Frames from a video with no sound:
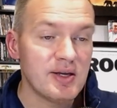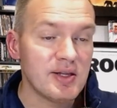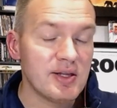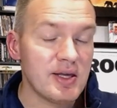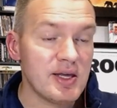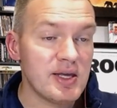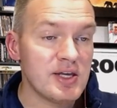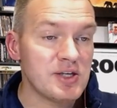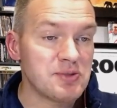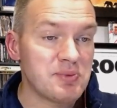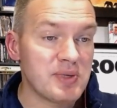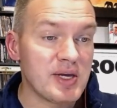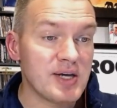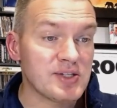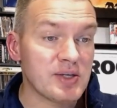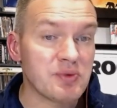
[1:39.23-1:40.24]
is
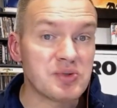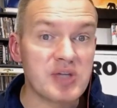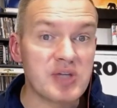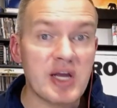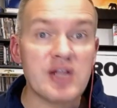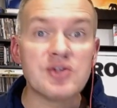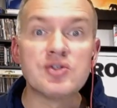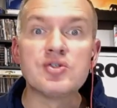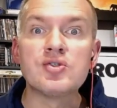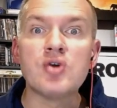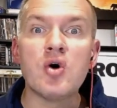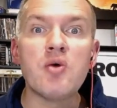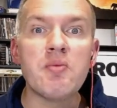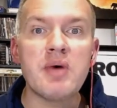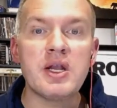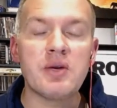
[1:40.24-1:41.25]
because I was getting
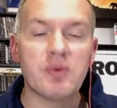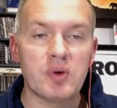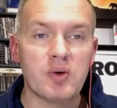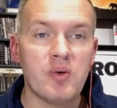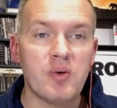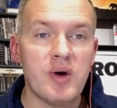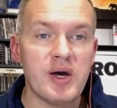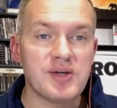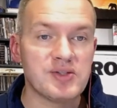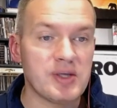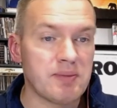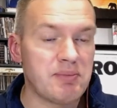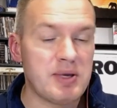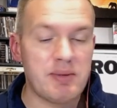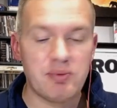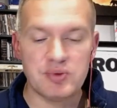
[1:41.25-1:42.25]
so many requests. Like
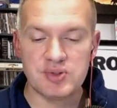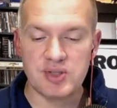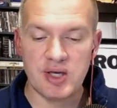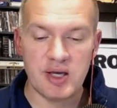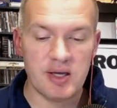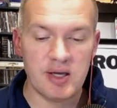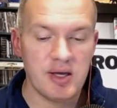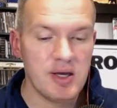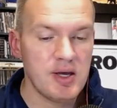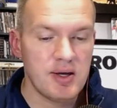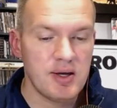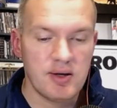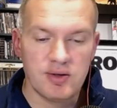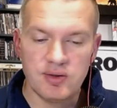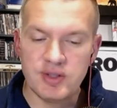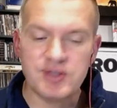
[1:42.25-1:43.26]
people would say,
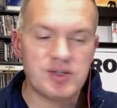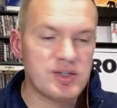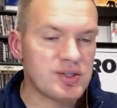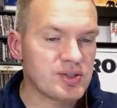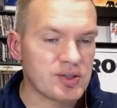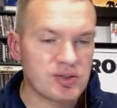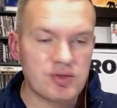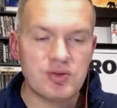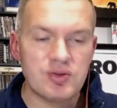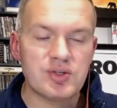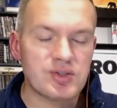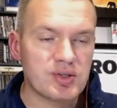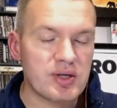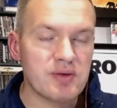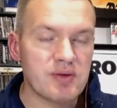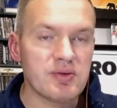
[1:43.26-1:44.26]
listen to this song, do this
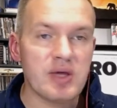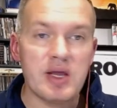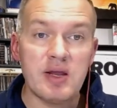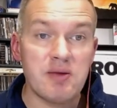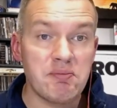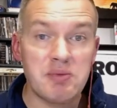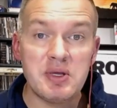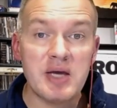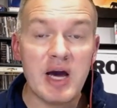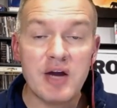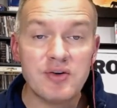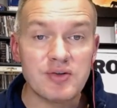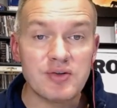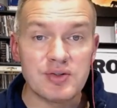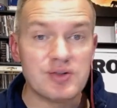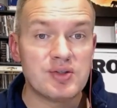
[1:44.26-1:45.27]
song. It'd be
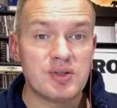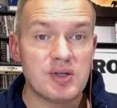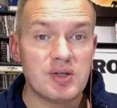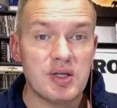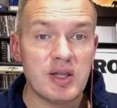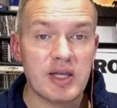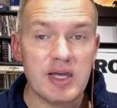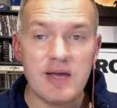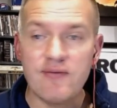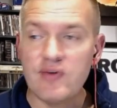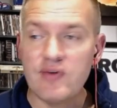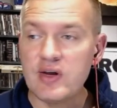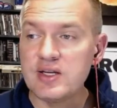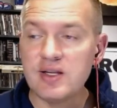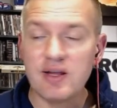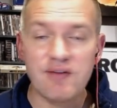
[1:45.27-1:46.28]
hundreds. Like if I
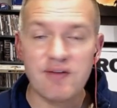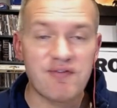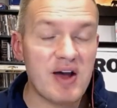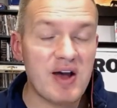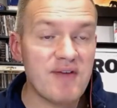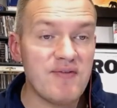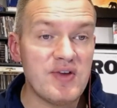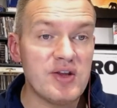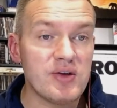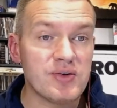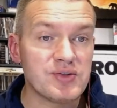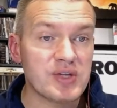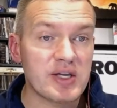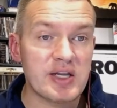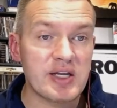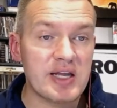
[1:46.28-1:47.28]
did like 5 videos,
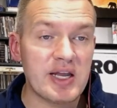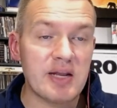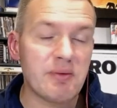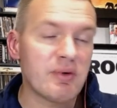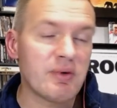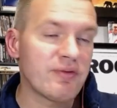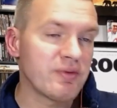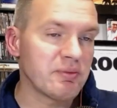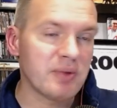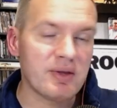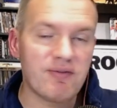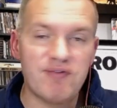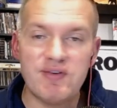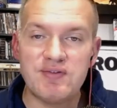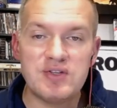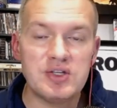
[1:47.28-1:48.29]
I could get anywhere from like
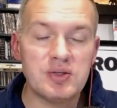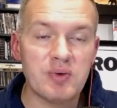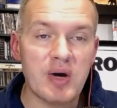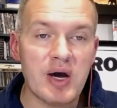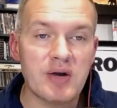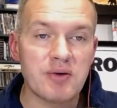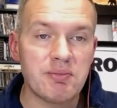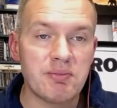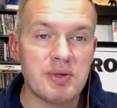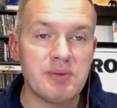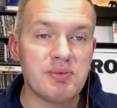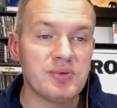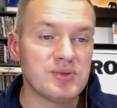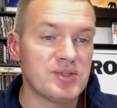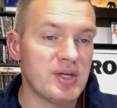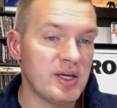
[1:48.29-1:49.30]
50 to 100
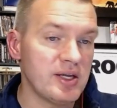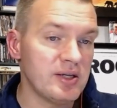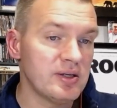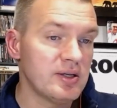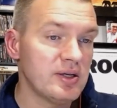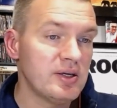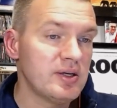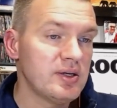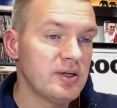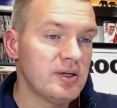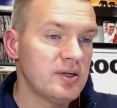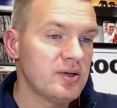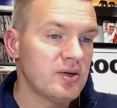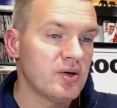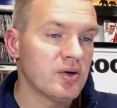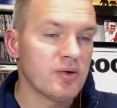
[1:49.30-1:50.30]
people saying,
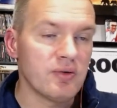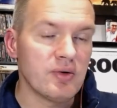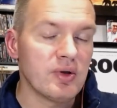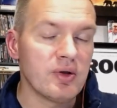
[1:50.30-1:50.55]
or